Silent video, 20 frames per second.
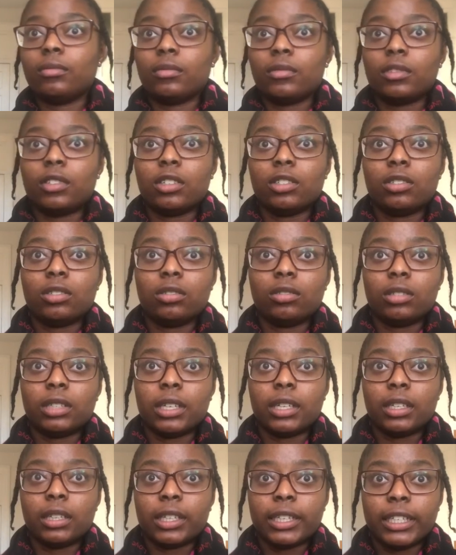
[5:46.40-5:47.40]
Also, I
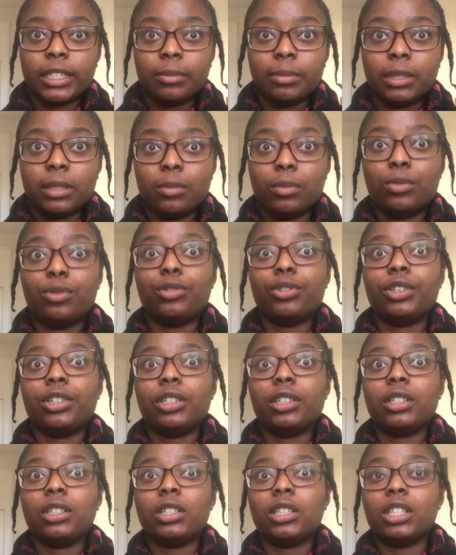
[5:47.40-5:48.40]
think they are a bit
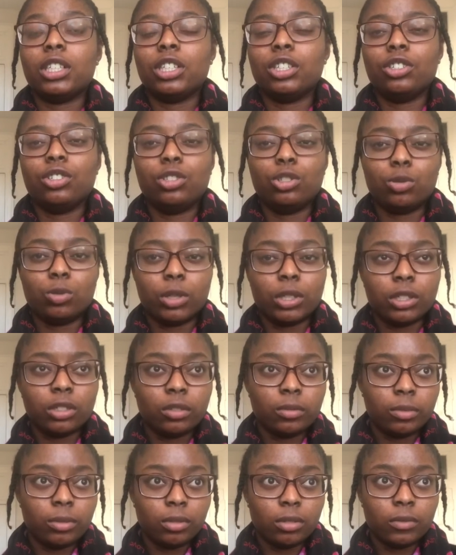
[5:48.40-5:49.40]
more
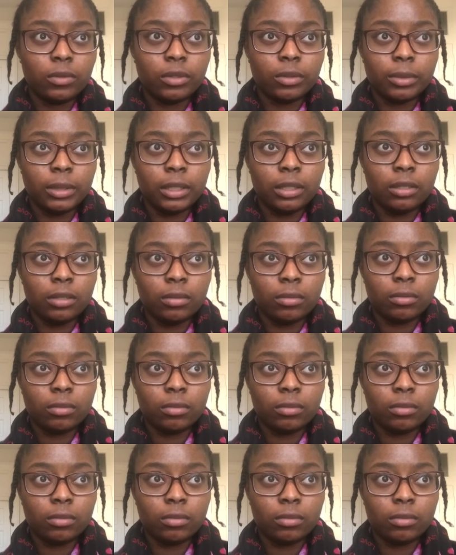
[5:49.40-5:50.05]
enjoyable for me.